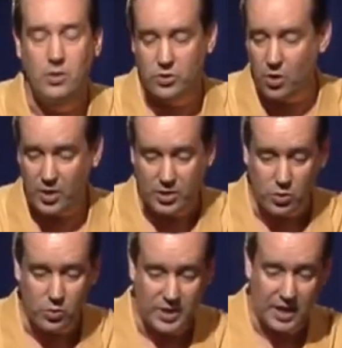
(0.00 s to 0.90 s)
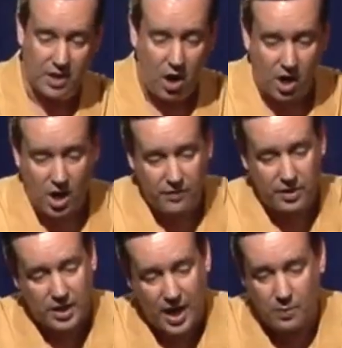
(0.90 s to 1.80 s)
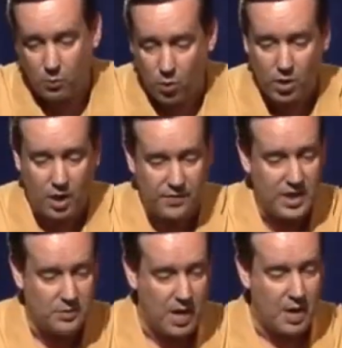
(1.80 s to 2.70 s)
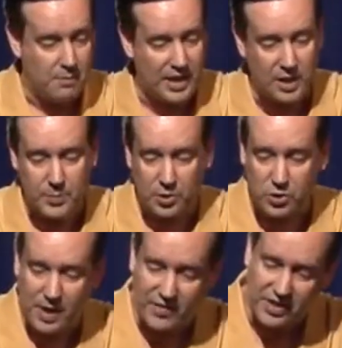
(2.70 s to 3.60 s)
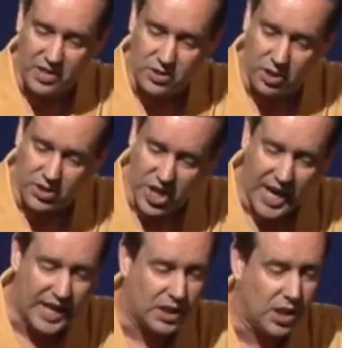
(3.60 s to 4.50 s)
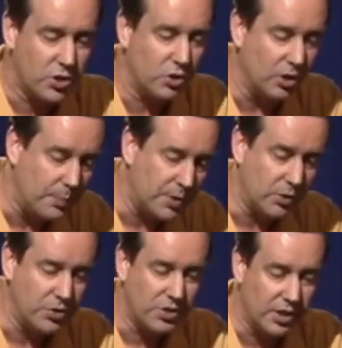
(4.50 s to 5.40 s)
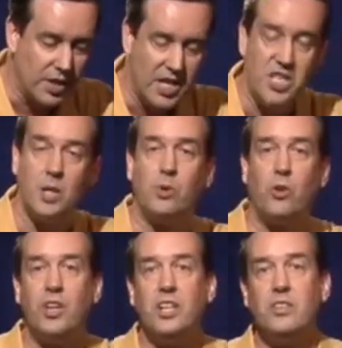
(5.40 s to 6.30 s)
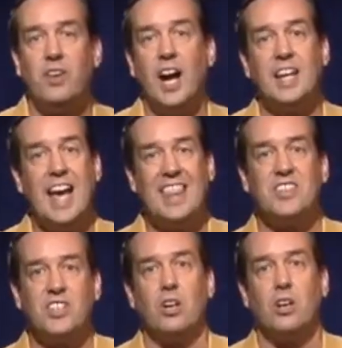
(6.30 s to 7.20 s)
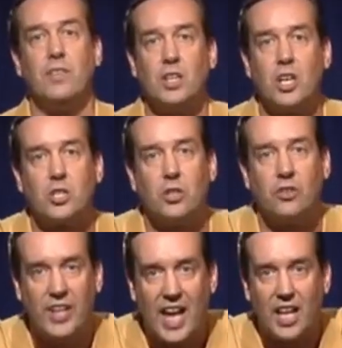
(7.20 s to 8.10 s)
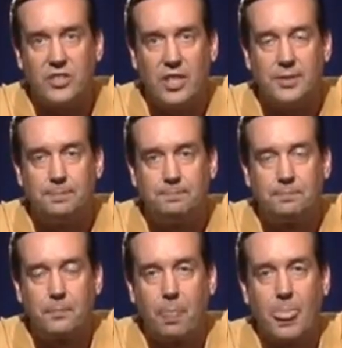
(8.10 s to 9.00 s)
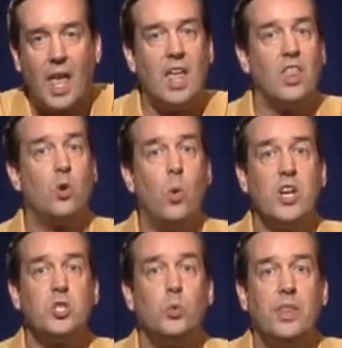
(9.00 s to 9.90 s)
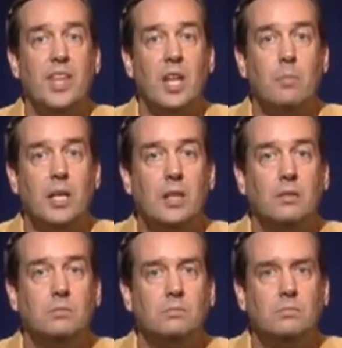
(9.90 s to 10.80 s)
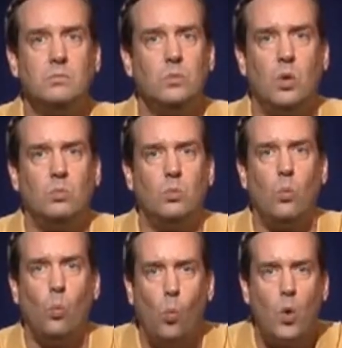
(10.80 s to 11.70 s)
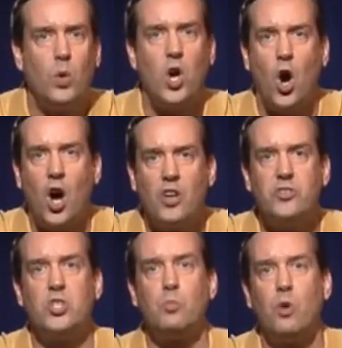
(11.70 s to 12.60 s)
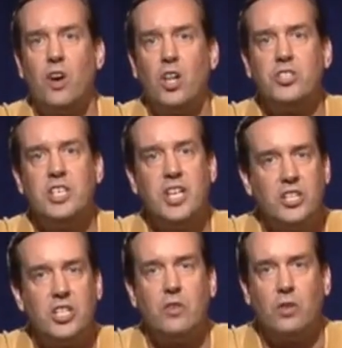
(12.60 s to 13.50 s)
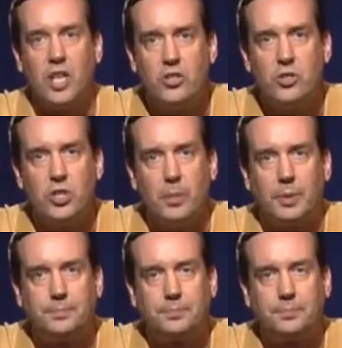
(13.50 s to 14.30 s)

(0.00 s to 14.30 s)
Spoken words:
so that you get an awful lot more of these big ellipticals. Matter of fact, these are giant cluster ellipticals, a typical thing to find at the center of a cluster of galaxies. The question would then be, well, what would cause this morphology-density relationship?